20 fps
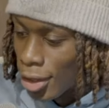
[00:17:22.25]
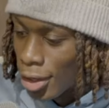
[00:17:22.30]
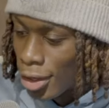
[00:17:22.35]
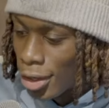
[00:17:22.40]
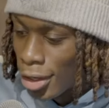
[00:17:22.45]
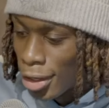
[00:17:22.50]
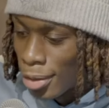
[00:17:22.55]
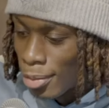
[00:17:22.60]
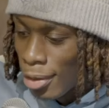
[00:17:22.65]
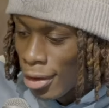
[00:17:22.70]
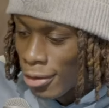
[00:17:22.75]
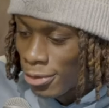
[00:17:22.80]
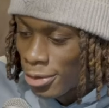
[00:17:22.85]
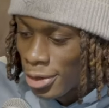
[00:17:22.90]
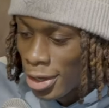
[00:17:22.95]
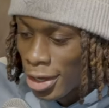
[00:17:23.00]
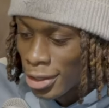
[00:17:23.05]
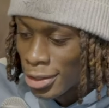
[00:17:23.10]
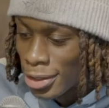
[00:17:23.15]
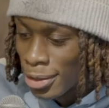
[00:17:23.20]
I feel
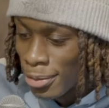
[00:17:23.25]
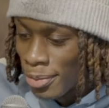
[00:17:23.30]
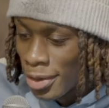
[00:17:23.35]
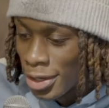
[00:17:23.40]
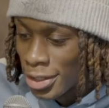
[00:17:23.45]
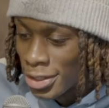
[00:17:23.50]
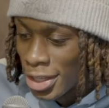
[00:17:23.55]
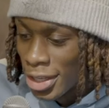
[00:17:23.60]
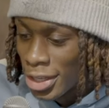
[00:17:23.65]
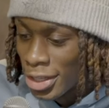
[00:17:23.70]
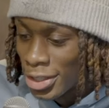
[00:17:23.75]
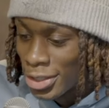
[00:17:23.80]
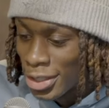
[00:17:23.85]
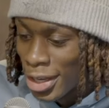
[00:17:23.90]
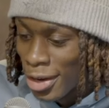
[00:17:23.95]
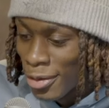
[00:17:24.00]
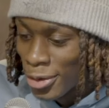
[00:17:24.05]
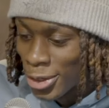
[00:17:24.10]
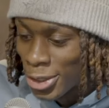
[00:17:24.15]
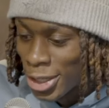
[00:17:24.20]
like the best thing he's
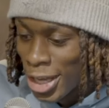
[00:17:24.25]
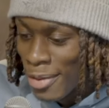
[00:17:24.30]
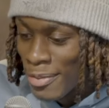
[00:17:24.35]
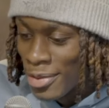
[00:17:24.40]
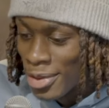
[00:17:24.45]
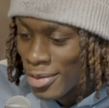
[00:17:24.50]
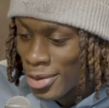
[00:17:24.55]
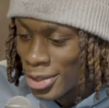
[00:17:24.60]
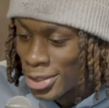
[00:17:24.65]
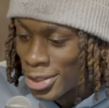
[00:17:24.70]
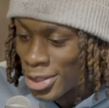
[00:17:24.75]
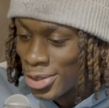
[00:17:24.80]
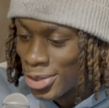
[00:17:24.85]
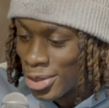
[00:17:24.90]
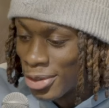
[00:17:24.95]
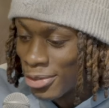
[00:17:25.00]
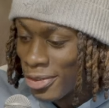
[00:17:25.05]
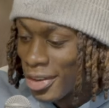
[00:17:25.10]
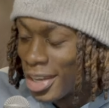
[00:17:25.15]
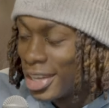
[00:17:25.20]
ever taught me was your
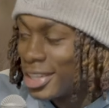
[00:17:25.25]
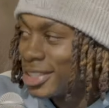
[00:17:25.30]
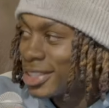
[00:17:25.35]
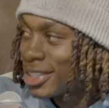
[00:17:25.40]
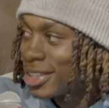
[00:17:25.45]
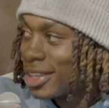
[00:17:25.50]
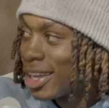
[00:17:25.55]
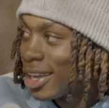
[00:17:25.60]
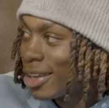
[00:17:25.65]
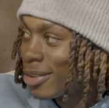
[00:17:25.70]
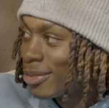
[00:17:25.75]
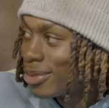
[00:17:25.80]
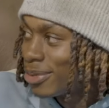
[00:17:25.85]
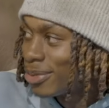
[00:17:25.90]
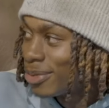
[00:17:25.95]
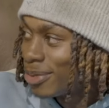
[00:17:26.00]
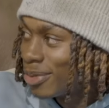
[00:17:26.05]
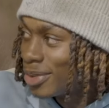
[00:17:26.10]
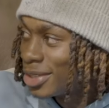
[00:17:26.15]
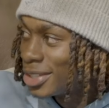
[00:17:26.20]
three phases of life,
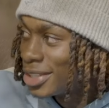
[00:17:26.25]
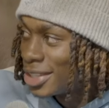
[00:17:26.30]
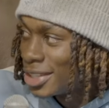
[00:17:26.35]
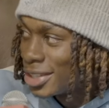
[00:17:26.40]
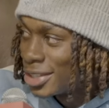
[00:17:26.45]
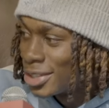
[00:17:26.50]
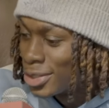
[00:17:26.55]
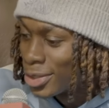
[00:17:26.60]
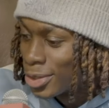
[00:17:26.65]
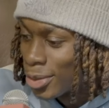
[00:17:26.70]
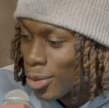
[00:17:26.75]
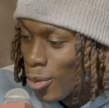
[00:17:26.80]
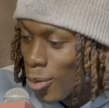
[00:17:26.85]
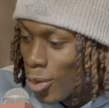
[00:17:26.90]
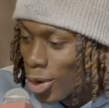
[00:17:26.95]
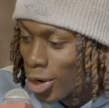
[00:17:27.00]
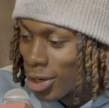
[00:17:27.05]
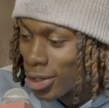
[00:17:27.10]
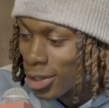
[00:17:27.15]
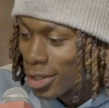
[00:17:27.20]
which is
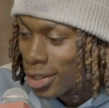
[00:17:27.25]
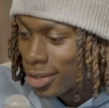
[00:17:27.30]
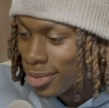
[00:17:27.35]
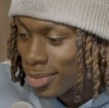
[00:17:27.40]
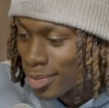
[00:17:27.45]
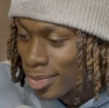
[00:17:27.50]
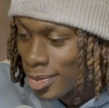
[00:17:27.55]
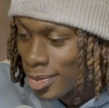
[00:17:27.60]
work,